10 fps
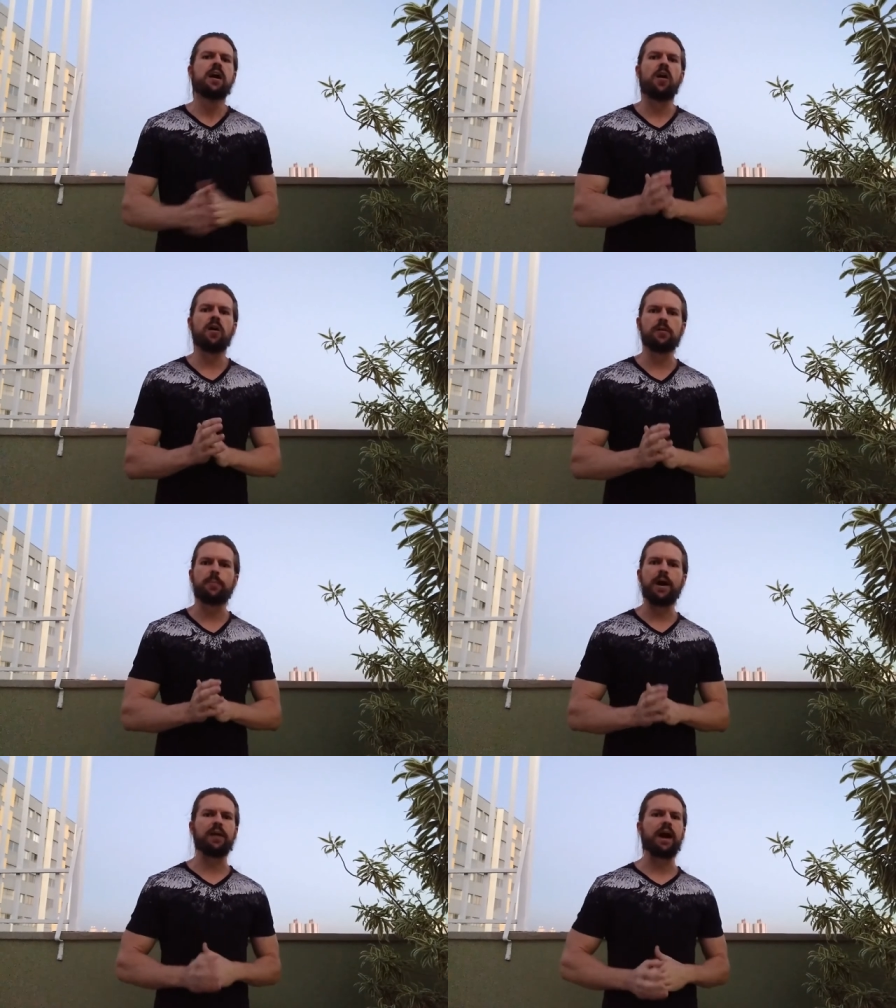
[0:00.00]
All
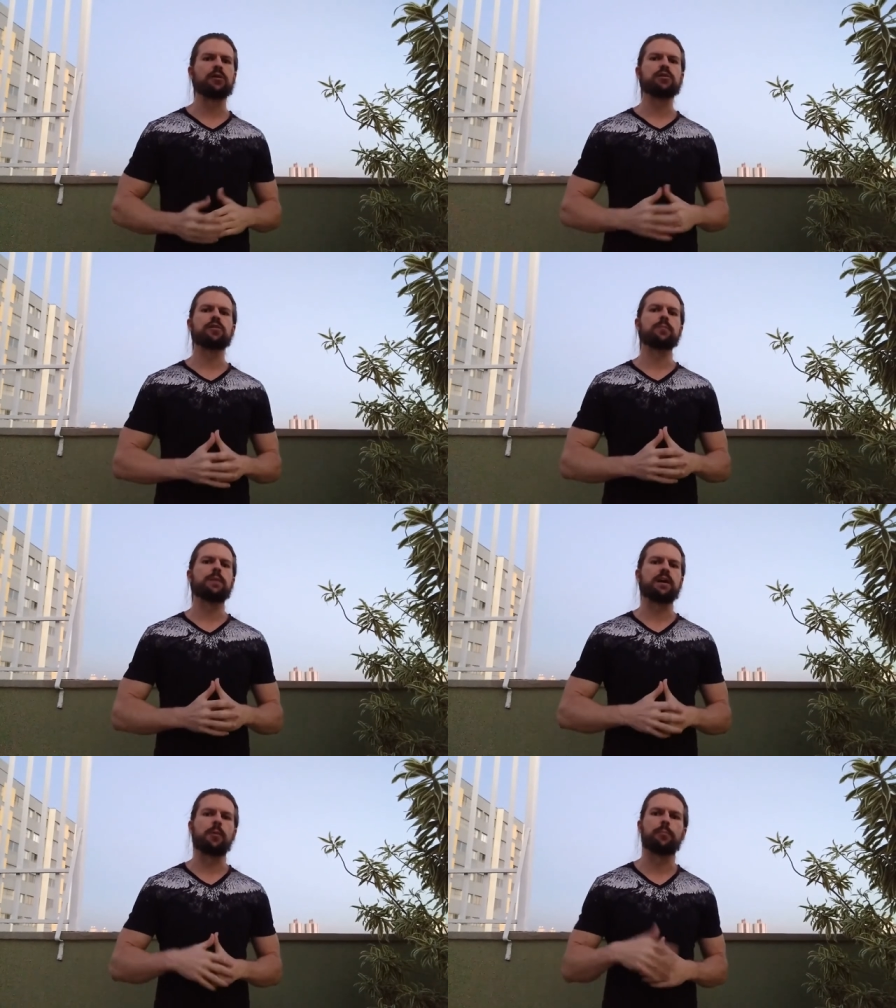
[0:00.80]
about how you can
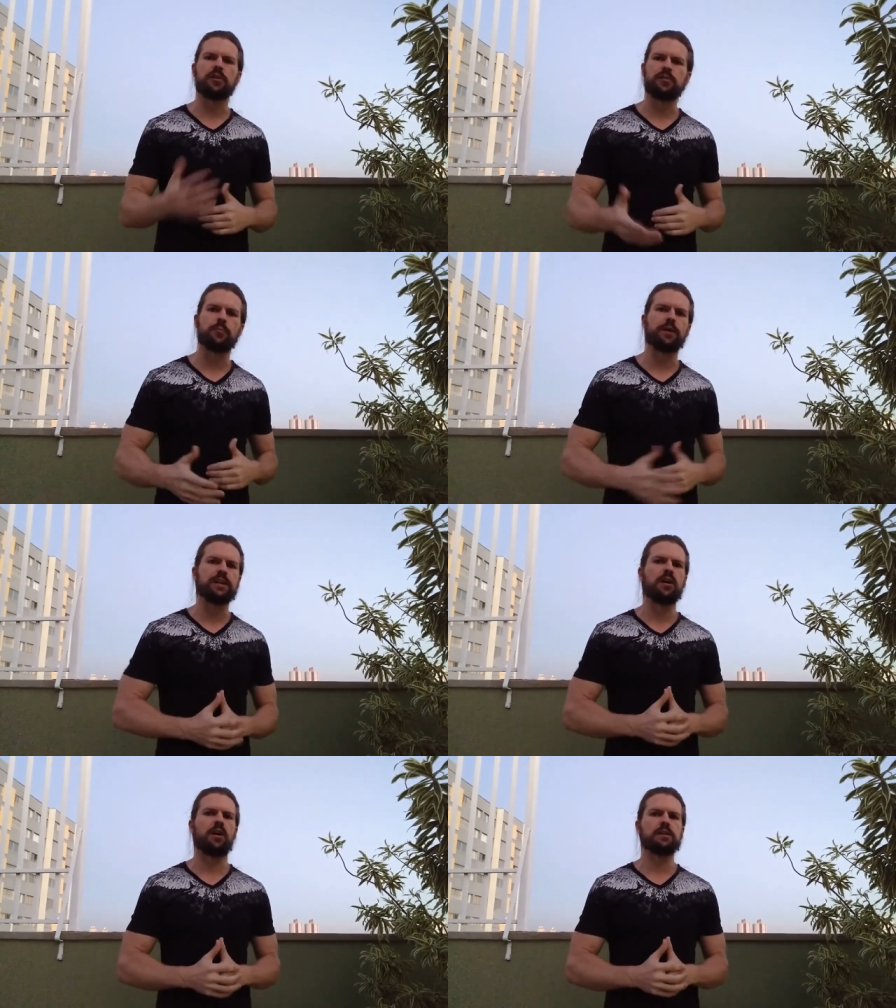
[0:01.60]
make a bunch of
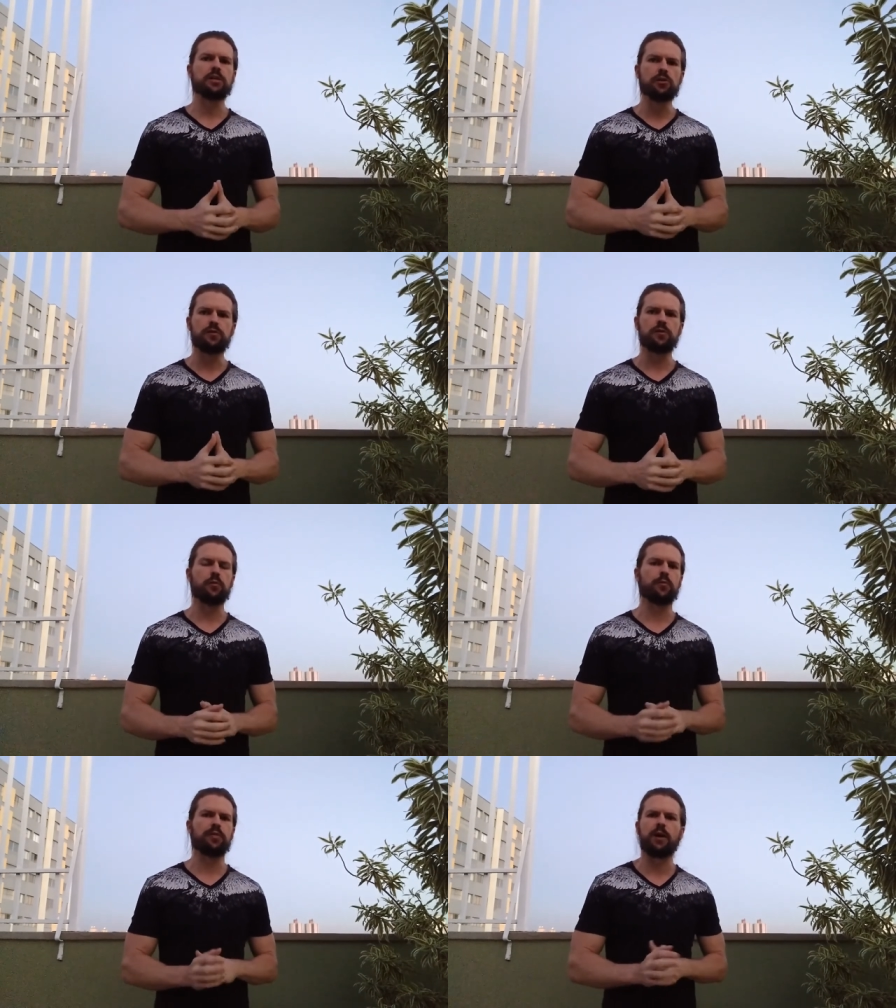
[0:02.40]
money on
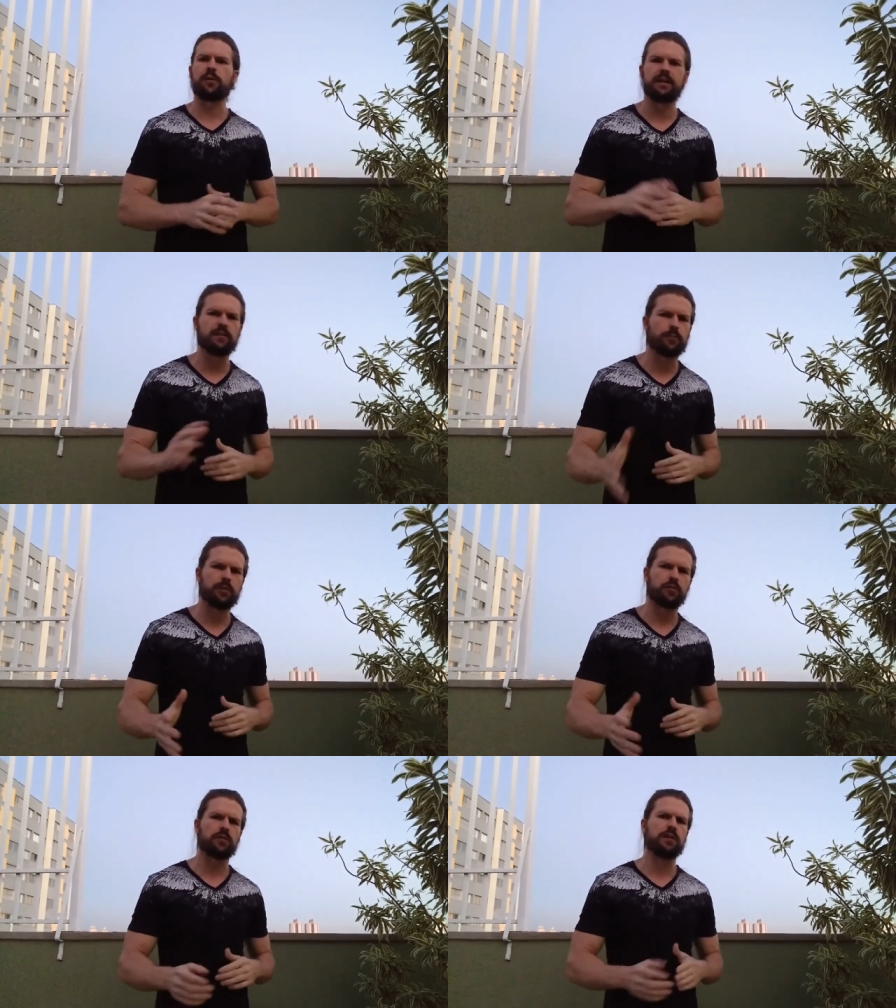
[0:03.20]
YouTube without any
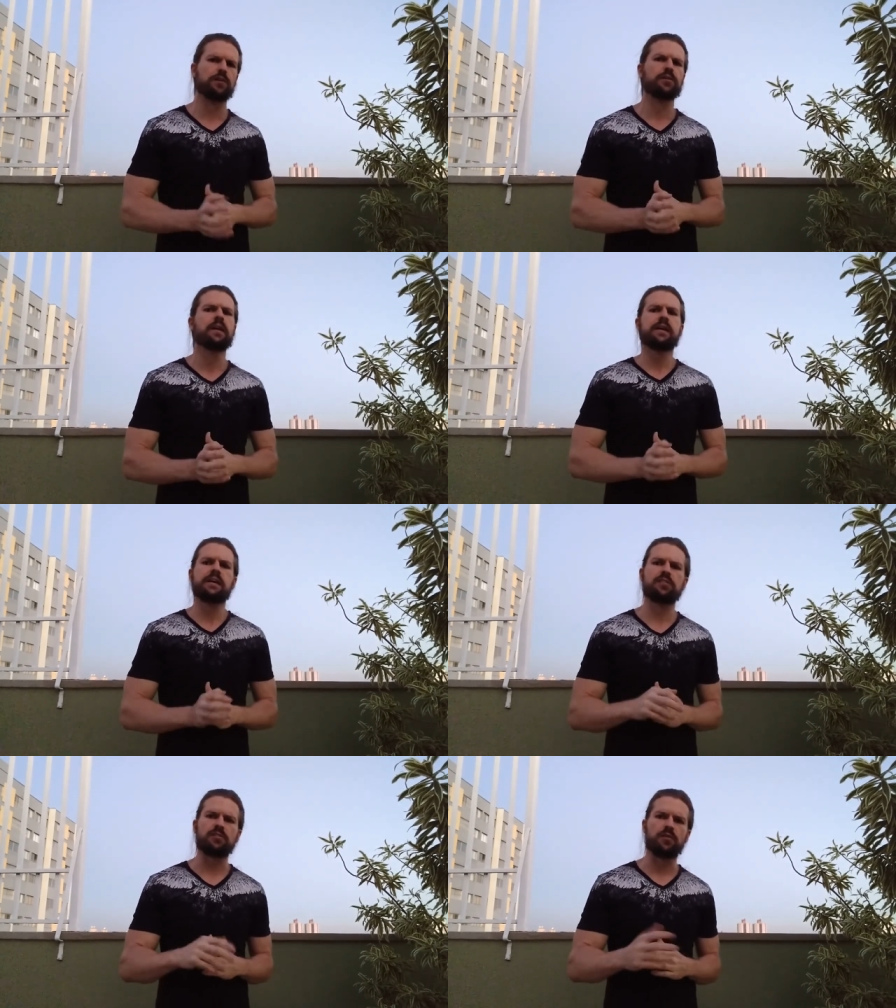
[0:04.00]
special skills
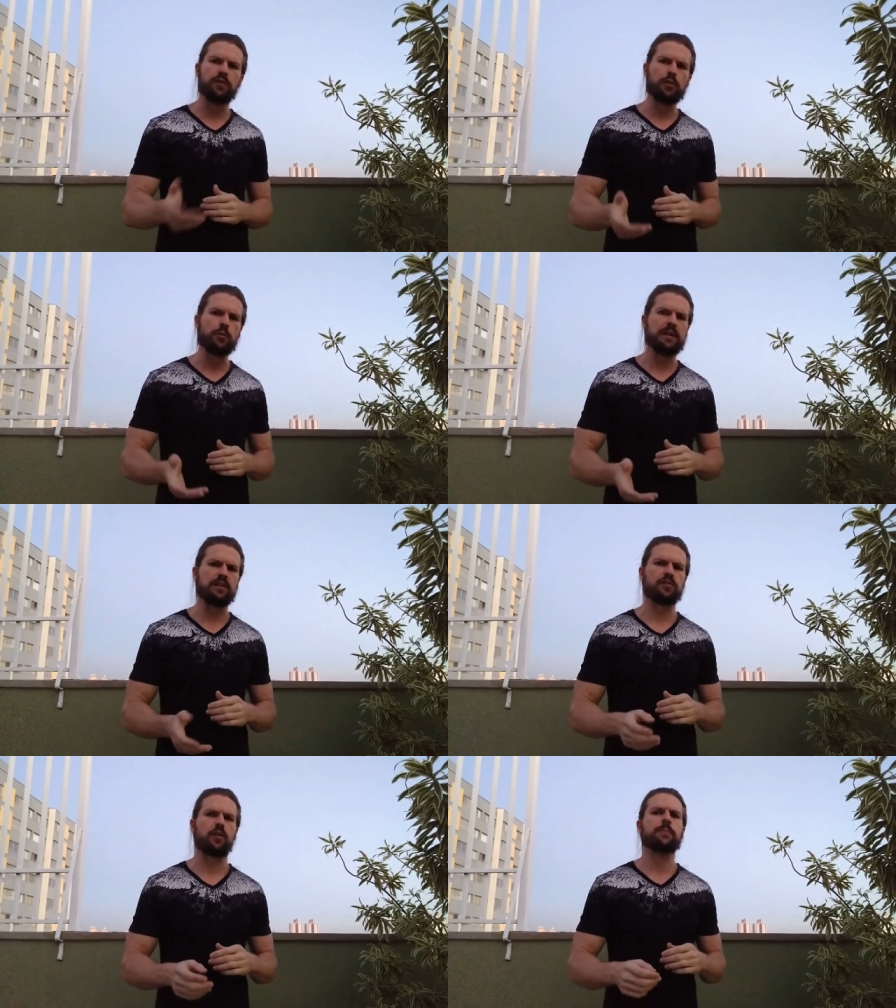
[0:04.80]
in just a few
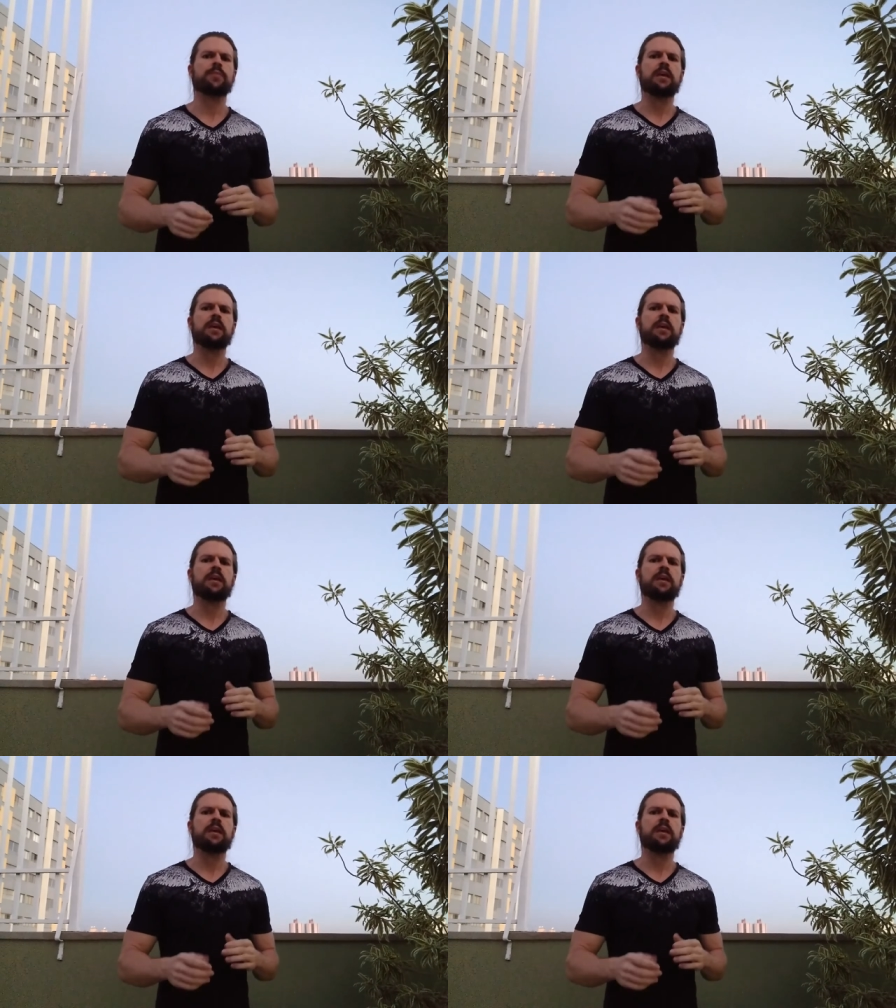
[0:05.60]
weeks. So